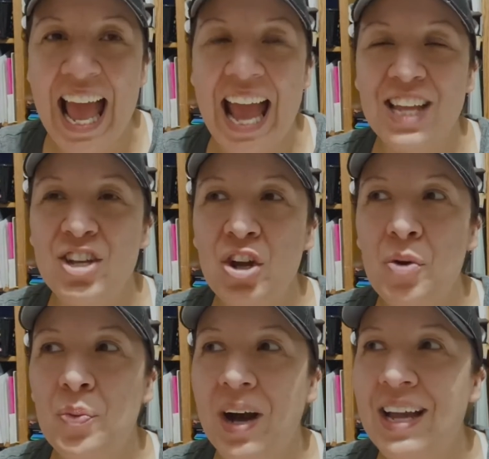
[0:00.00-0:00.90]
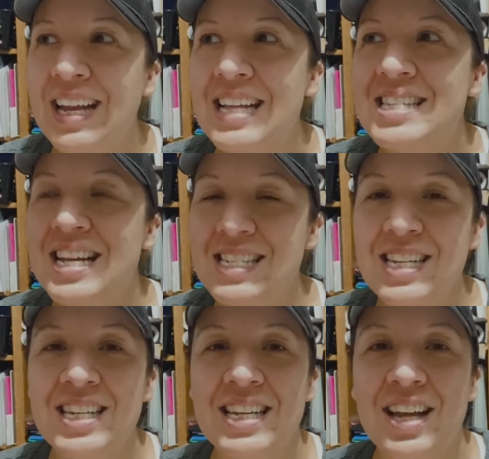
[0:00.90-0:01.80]
And you know what? It
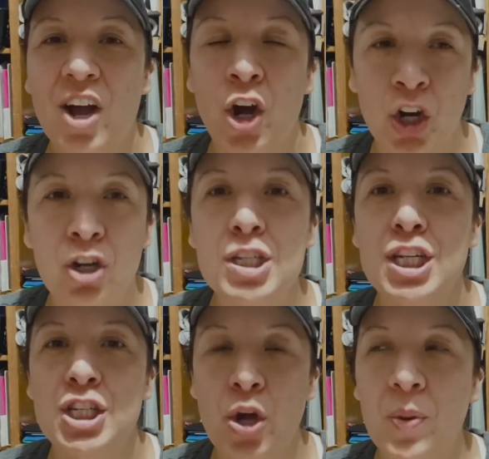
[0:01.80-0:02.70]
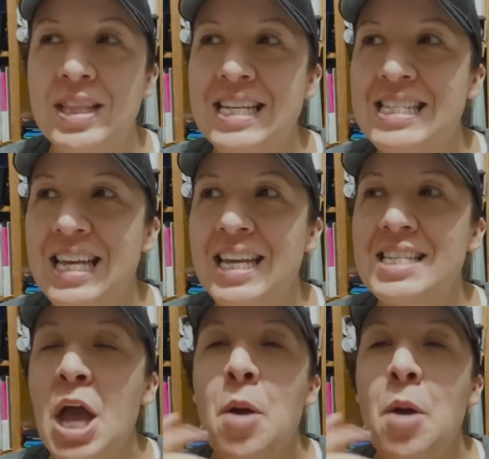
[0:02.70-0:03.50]
doesn't hurt knowing these things,